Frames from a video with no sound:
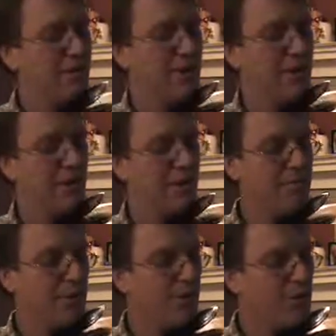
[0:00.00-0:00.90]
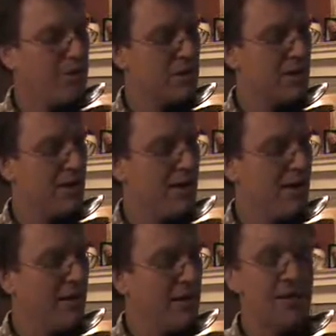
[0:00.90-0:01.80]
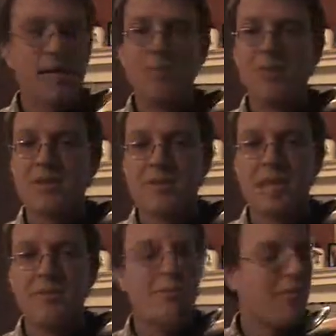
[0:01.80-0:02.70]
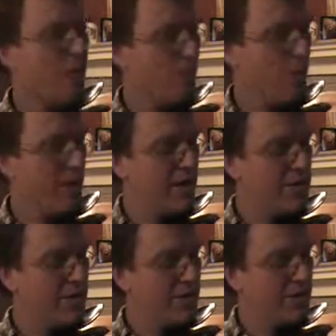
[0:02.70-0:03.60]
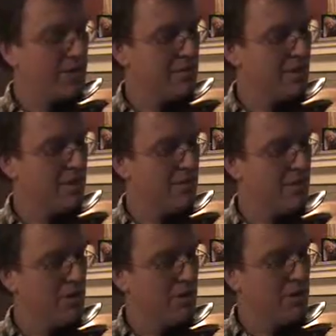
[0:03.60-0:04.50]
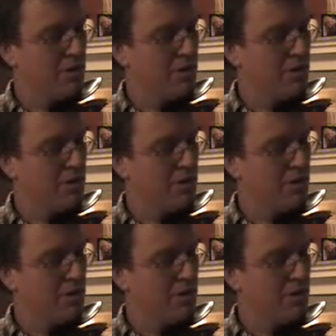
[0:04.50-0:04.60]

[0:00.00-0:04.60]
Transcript: If you can keep it in one spot, keeping the same amount of weight in the bow,